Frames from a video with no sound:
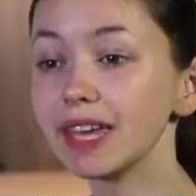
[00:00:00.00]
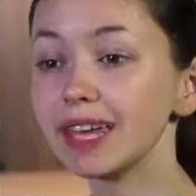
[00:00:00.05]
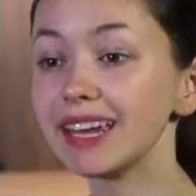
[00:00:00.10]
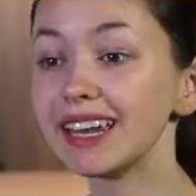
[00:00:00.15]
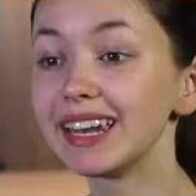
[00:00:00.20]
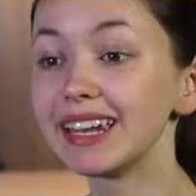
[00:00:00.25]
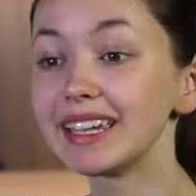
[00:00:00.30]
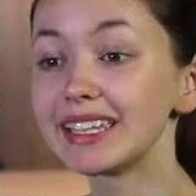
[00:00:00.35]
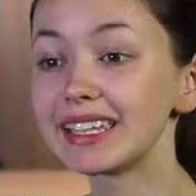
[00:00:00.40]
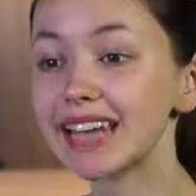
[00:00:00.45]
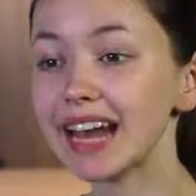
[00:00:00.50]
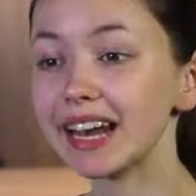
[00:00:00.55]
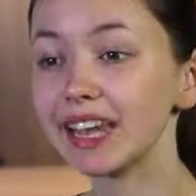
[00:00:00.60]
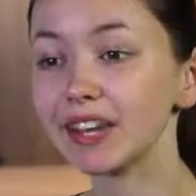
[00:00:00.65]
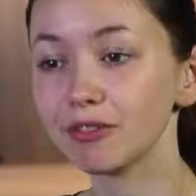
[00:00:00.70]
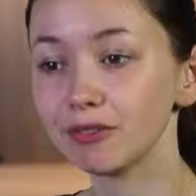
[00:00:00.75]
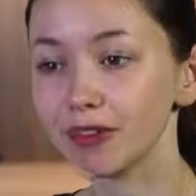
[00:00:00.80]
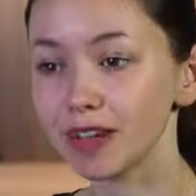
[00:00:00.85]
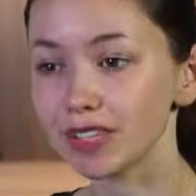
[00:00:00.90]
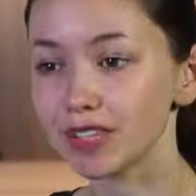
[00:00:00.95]
in an
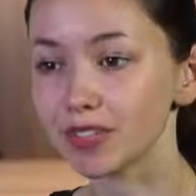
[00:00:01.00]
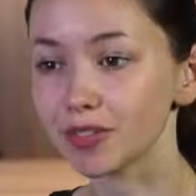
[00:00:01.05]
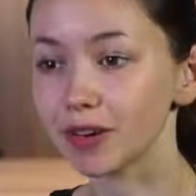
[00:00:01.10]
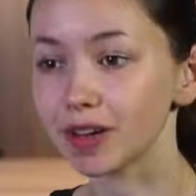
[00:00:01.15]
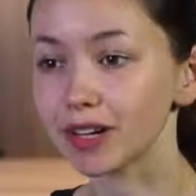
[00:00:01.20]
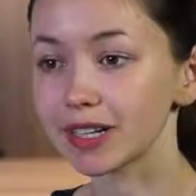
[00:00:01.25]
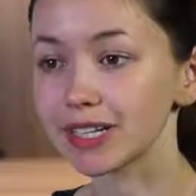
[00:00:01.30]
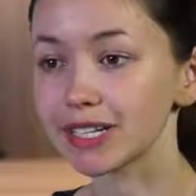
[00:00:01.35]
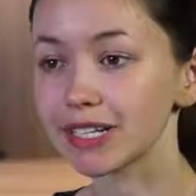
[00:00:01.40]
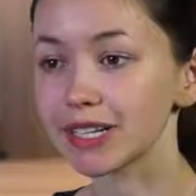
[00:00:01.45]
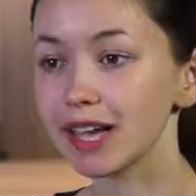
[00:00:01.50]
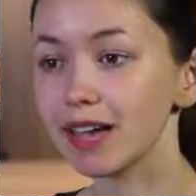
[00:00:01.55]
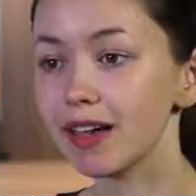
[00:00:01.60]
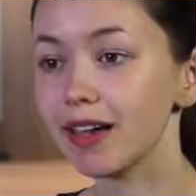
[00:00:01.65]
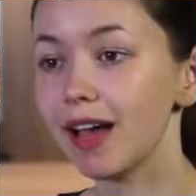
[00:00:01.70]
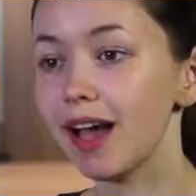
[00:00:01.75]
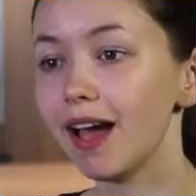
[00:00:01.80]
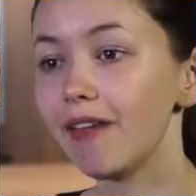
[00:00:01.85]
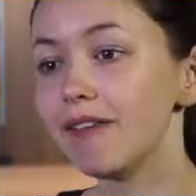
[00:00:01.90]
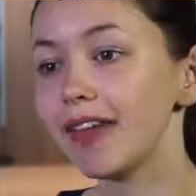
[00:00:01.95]
Italian restaurant
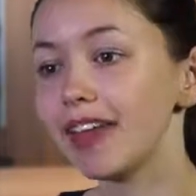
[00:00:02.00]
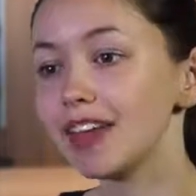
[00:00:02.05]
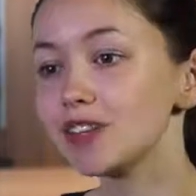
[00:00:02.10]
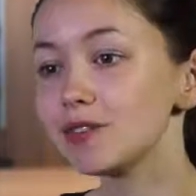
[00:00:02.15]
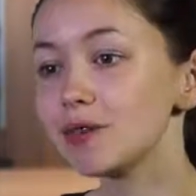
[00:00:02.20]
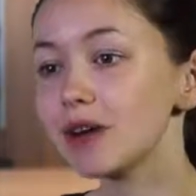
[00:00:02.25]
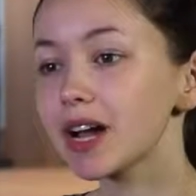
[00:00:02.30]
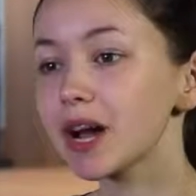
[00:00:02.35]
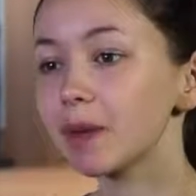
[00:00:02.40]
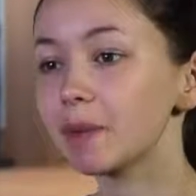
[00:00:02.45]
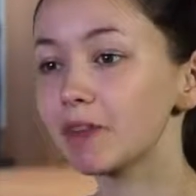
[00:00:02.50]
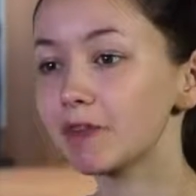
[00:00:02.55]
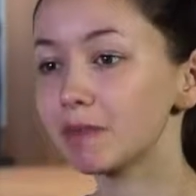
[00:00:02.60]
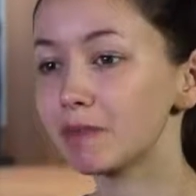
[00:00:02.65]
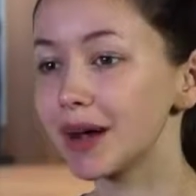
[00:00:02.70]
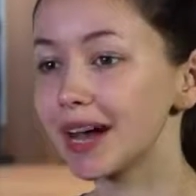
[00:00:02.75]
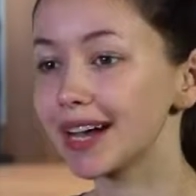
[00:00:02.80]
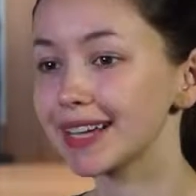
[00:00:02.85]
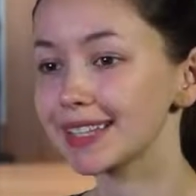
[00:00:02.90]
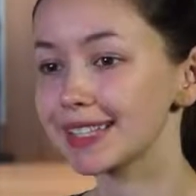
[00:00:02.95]
and then to a couple
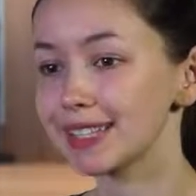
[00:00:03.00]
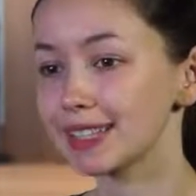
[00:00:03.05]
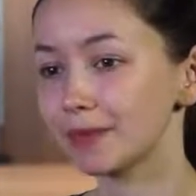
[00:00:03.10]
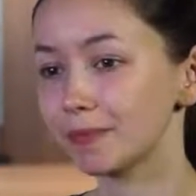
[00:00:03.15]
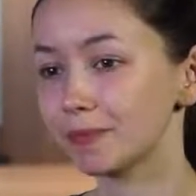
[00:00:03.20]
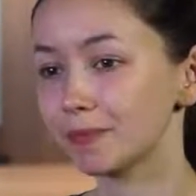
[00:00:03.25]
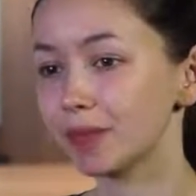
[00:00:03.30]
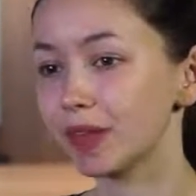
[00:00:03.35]
of bars.